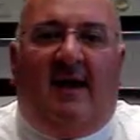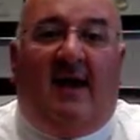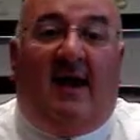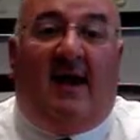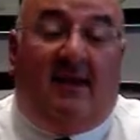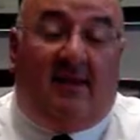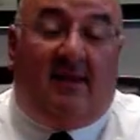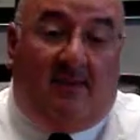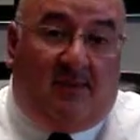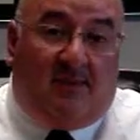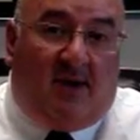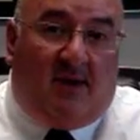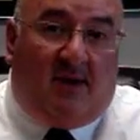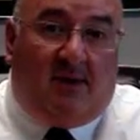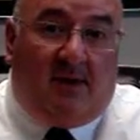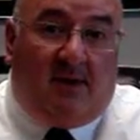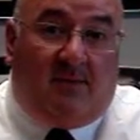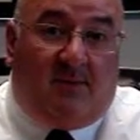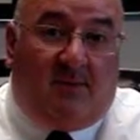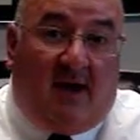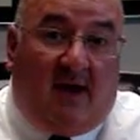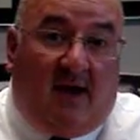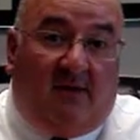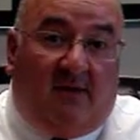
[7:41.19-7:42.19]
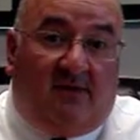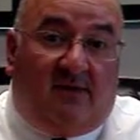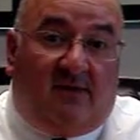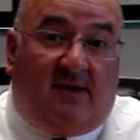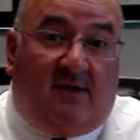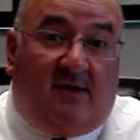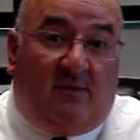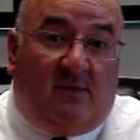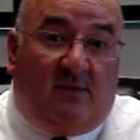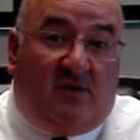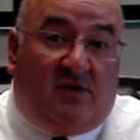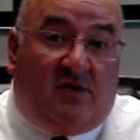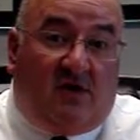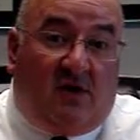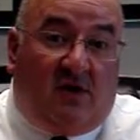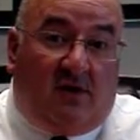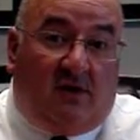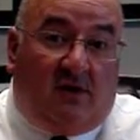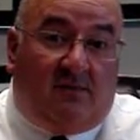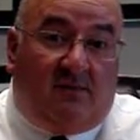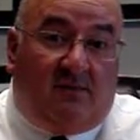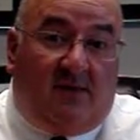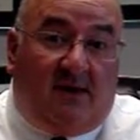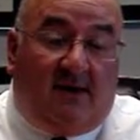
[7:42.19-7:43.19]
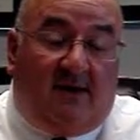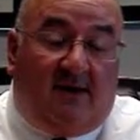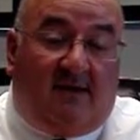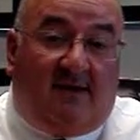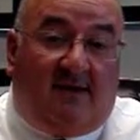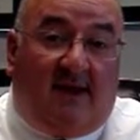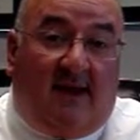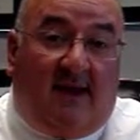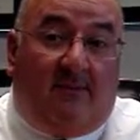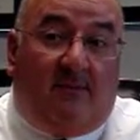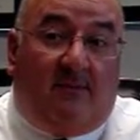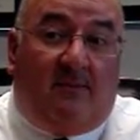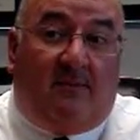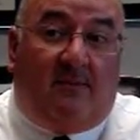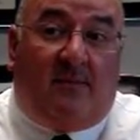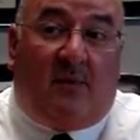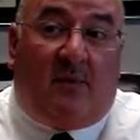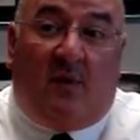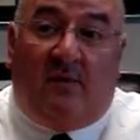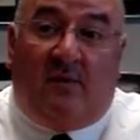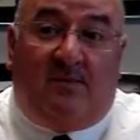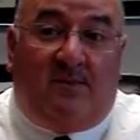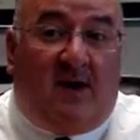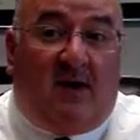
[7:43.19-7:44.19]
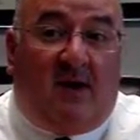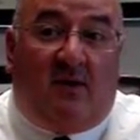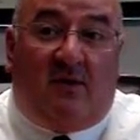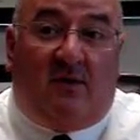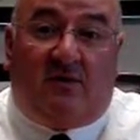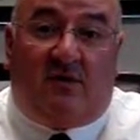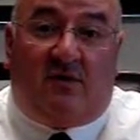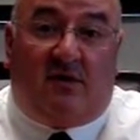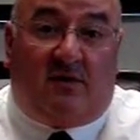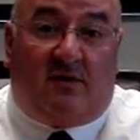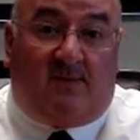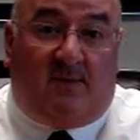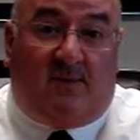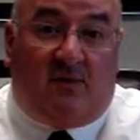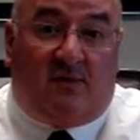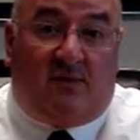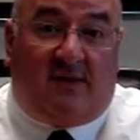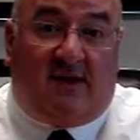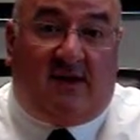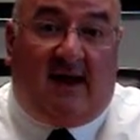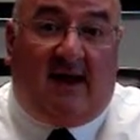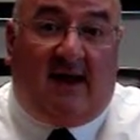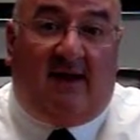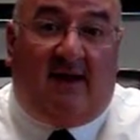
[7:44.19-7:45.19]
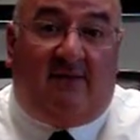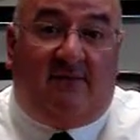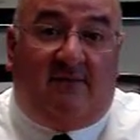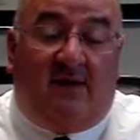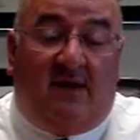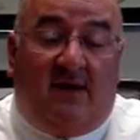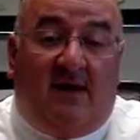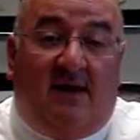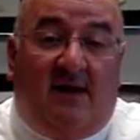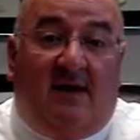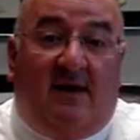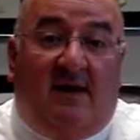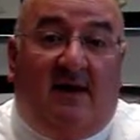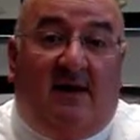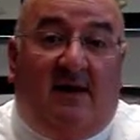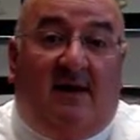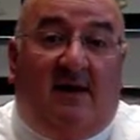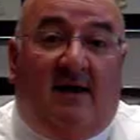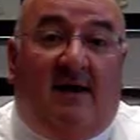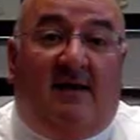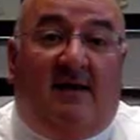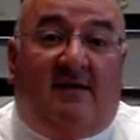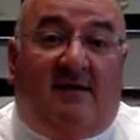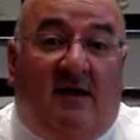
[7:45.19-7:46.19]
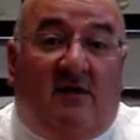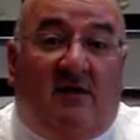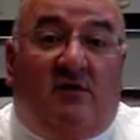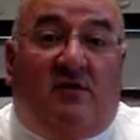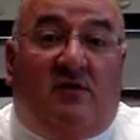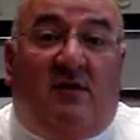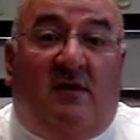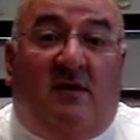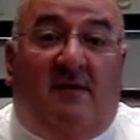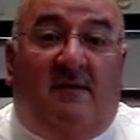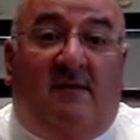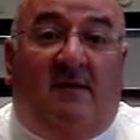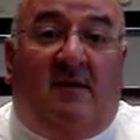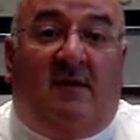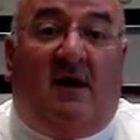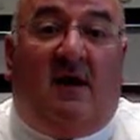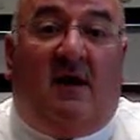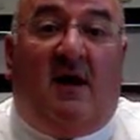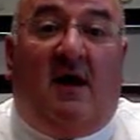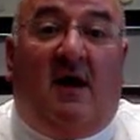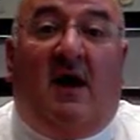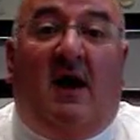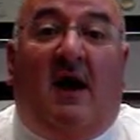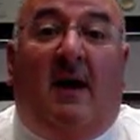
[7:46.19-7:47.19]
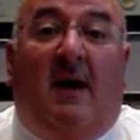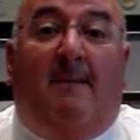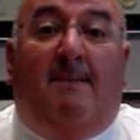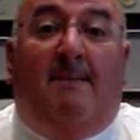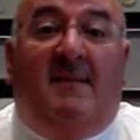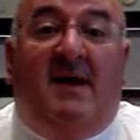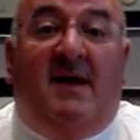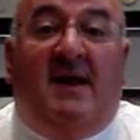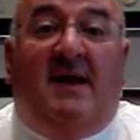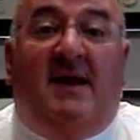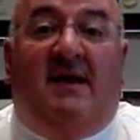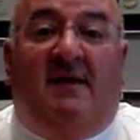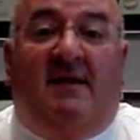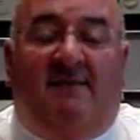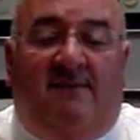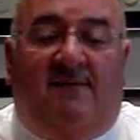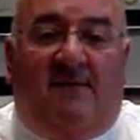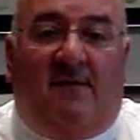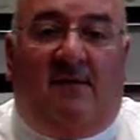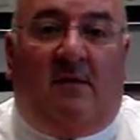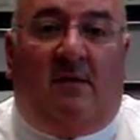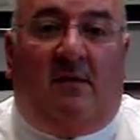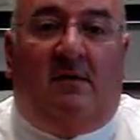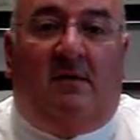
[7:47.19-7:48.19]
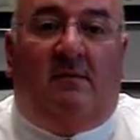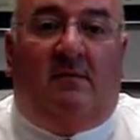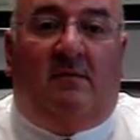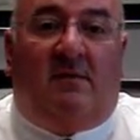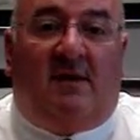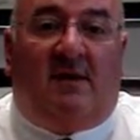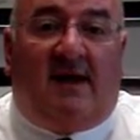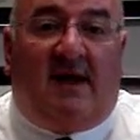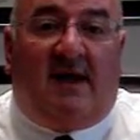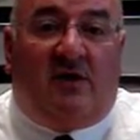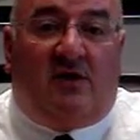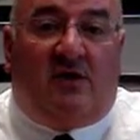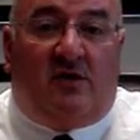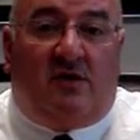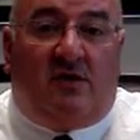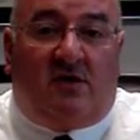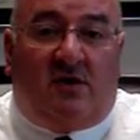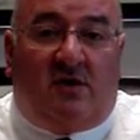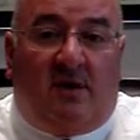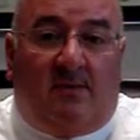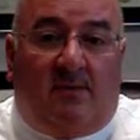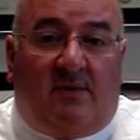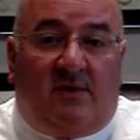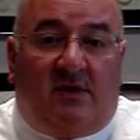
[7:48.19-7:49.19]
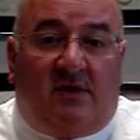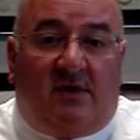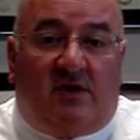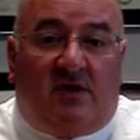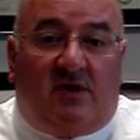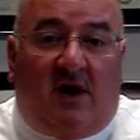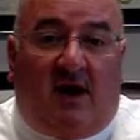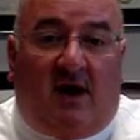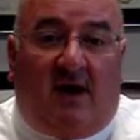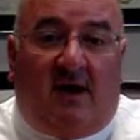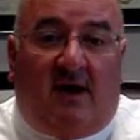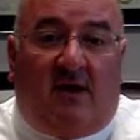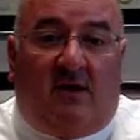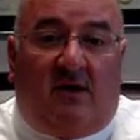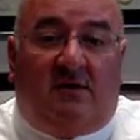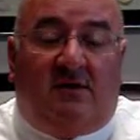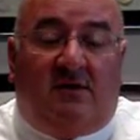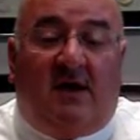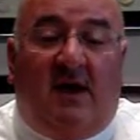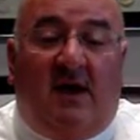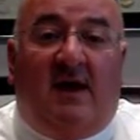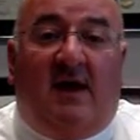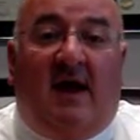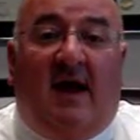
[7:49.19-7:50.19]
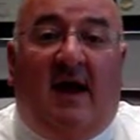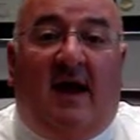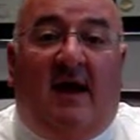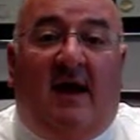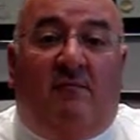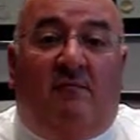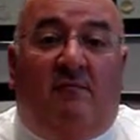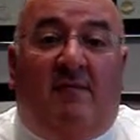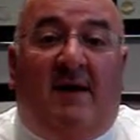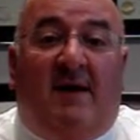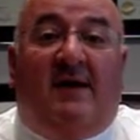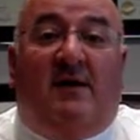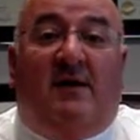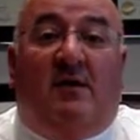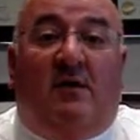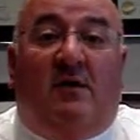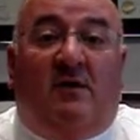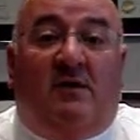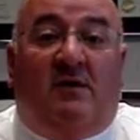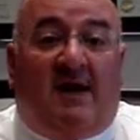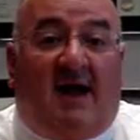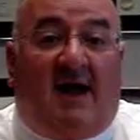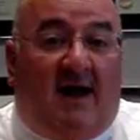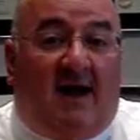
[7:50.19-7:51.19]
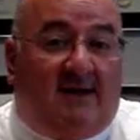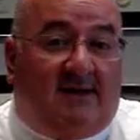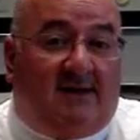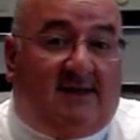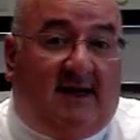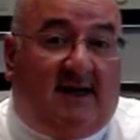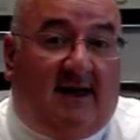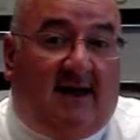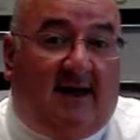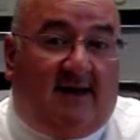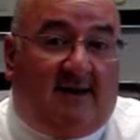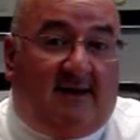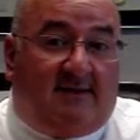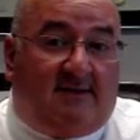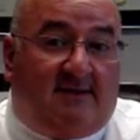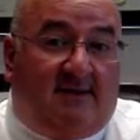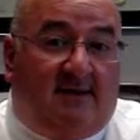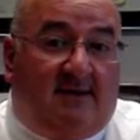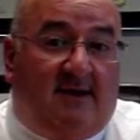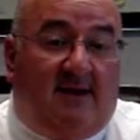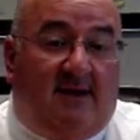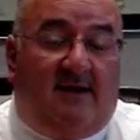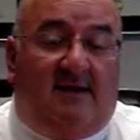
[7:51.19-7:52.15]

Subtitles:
And the public policy with children is that both parents are supposed to have essentially a meaningful relationship with the child and regular contact.